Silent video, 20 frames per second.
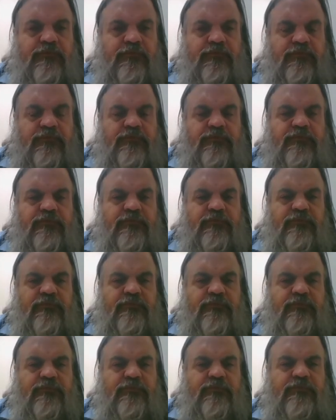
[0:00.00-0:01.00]

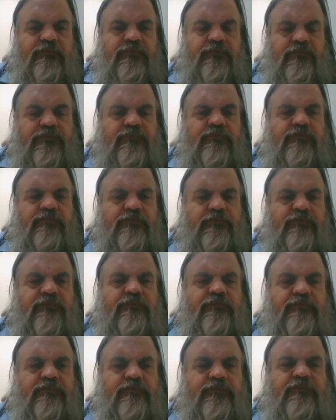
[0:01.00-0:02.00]

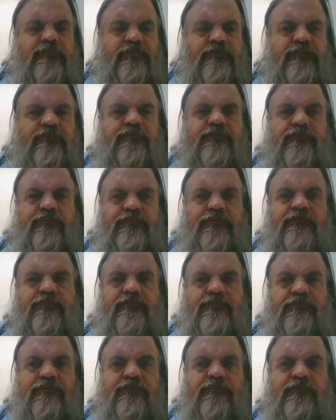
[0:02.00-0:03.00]

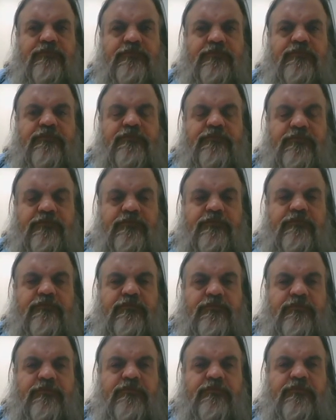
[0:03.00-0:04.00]

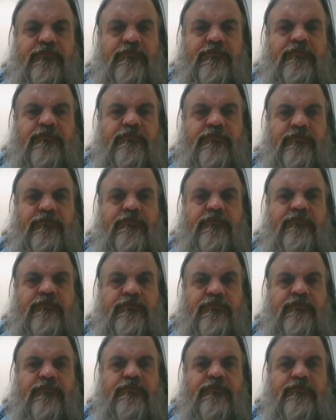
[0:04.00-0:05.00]

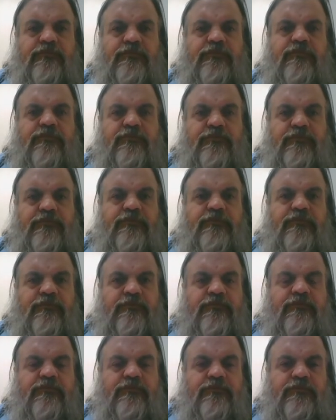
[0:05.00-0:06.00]

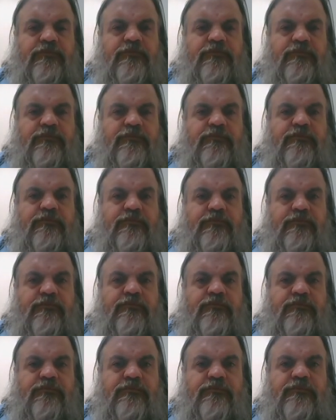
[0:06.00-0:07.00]

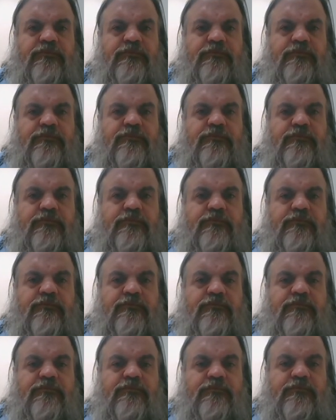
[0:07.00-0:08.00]
(silent)